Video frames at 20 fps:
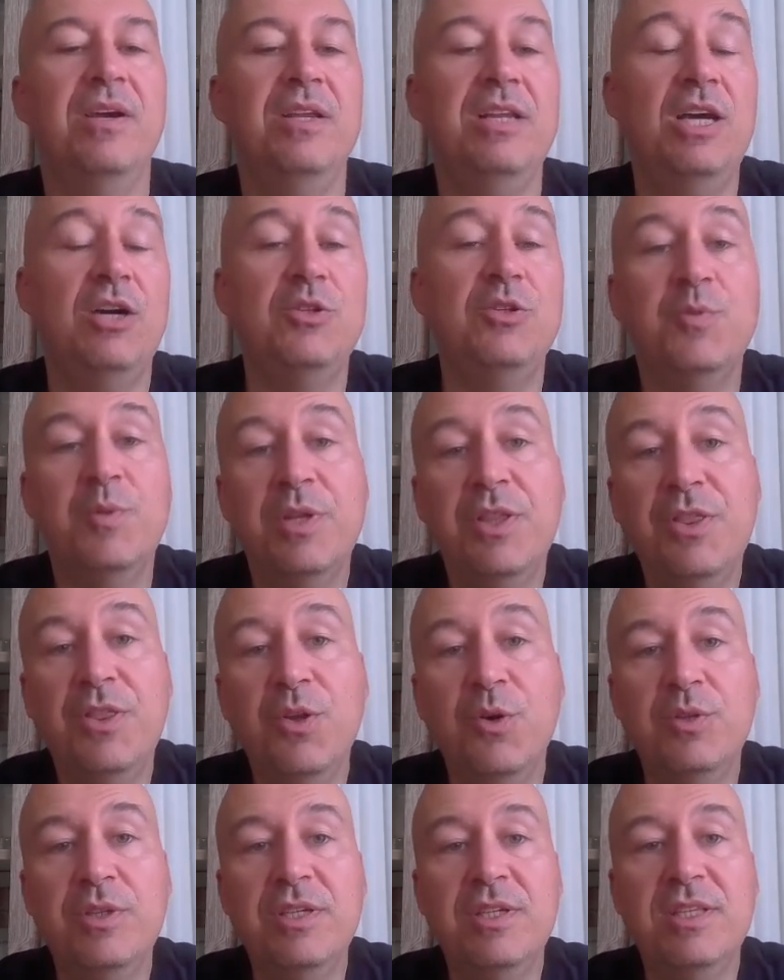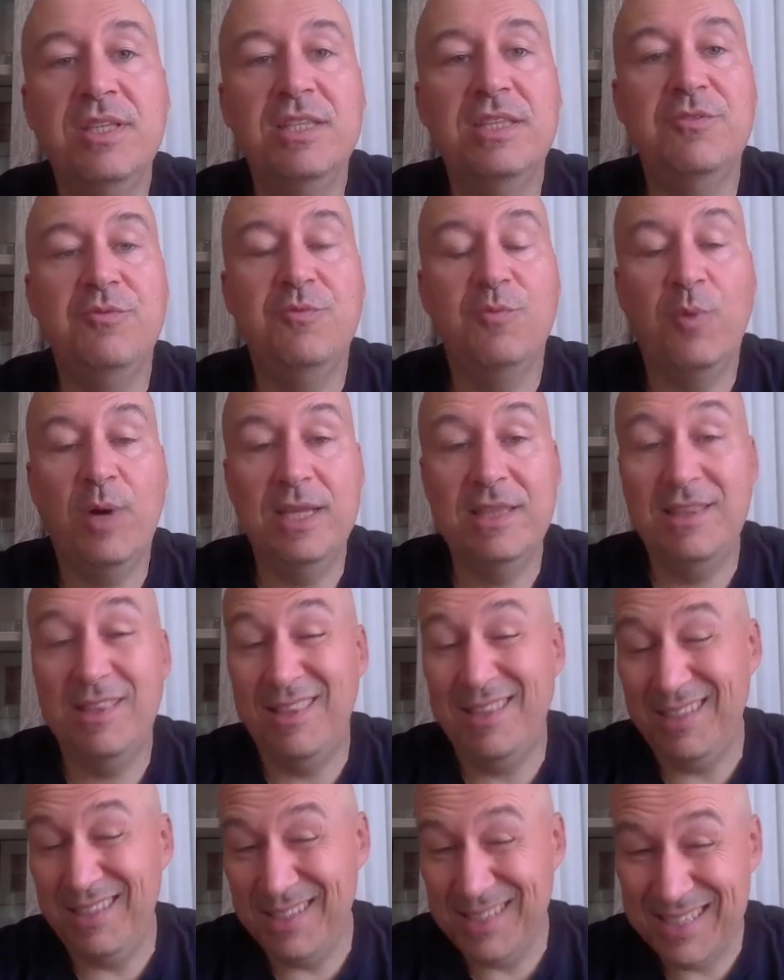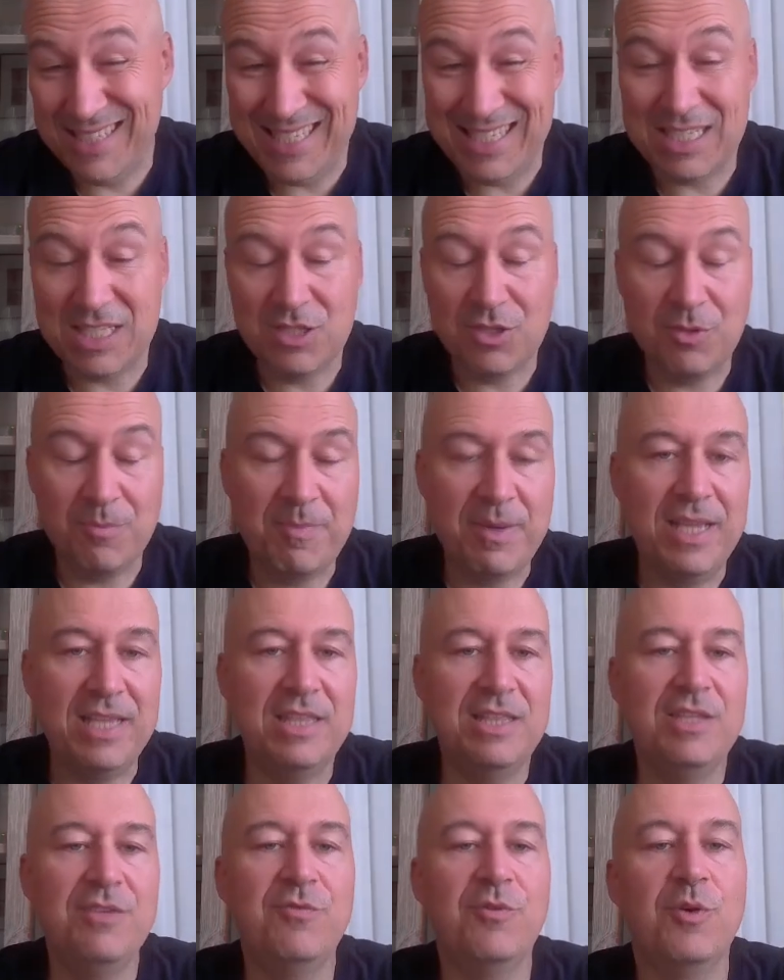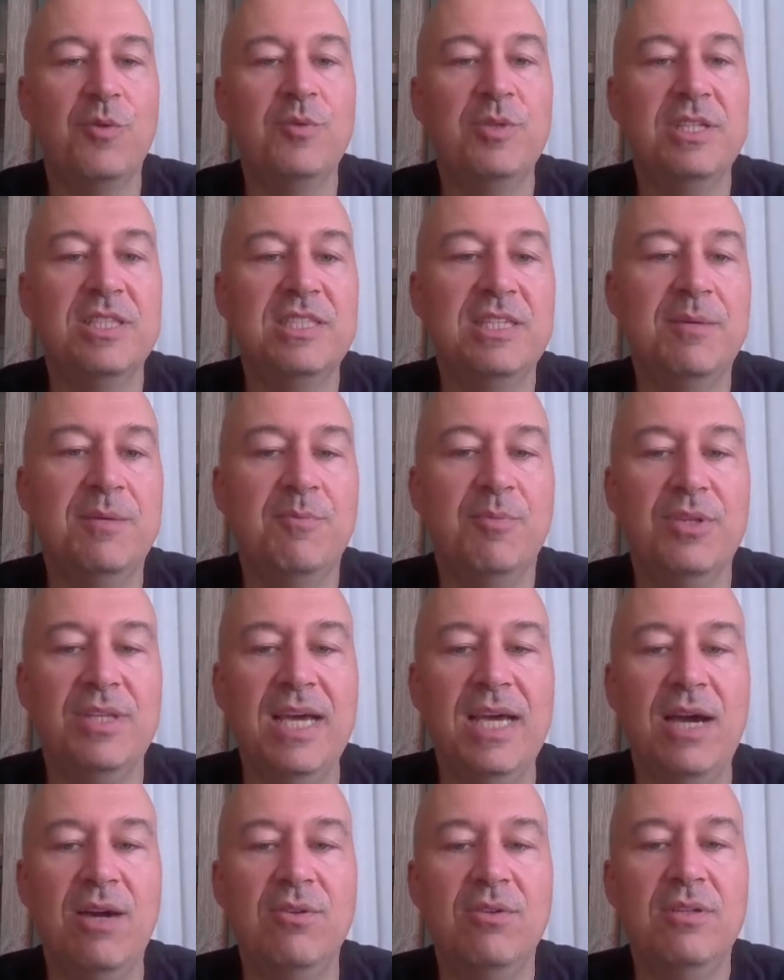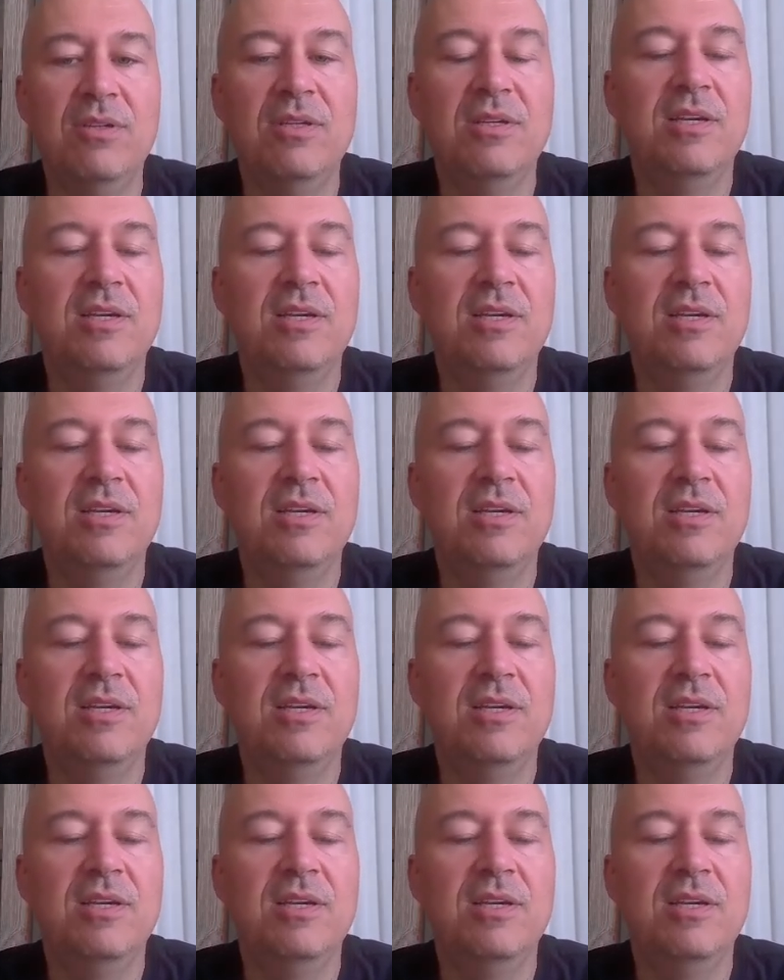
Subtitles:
Now it's worth noting that if white insists on playing d4 with the tempo down,